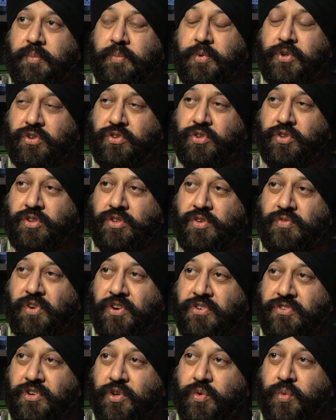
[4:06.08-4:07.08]
because it was a
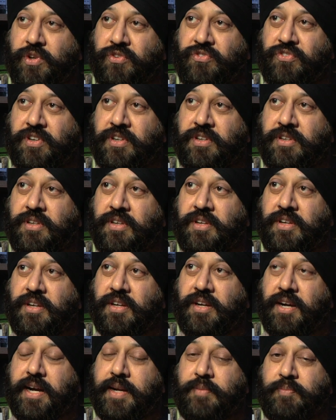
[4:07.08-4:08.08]
voluntary question
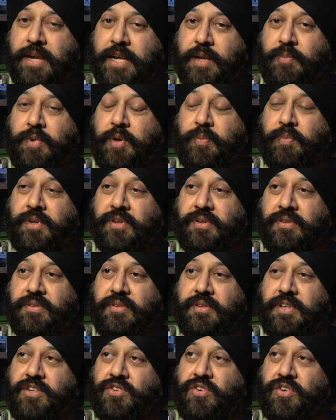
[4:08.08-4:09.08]
and many people
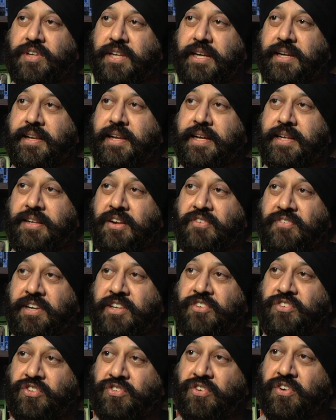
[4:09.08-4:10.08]
did not declare their
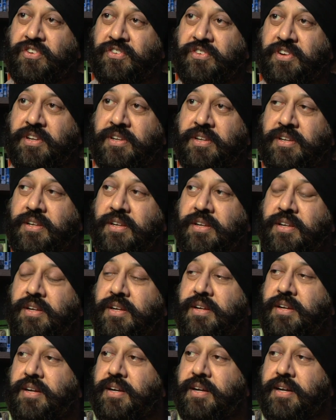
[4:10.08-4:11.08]
religious origin.
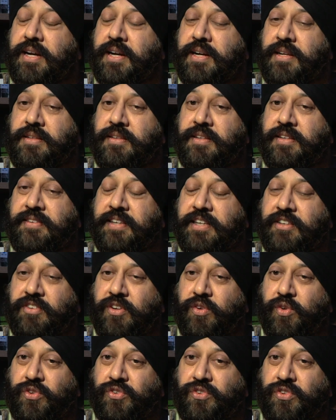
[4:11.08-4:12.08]
And the Sikhs are
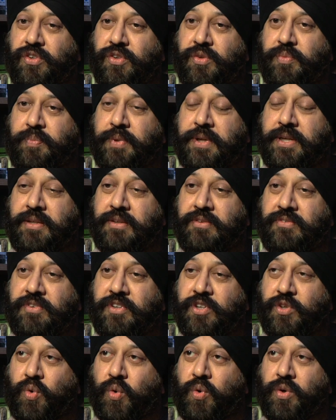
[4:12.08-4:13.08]
also being
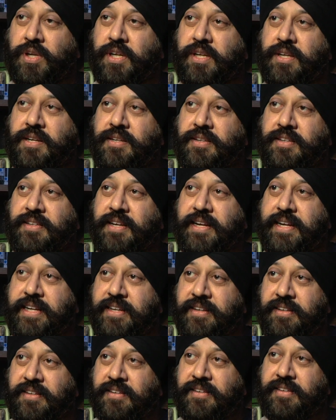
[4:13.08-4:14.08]
recorded under the
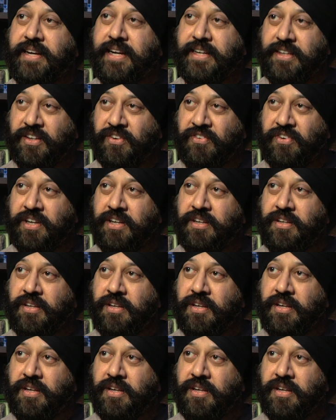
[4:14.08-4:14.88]
Indian category.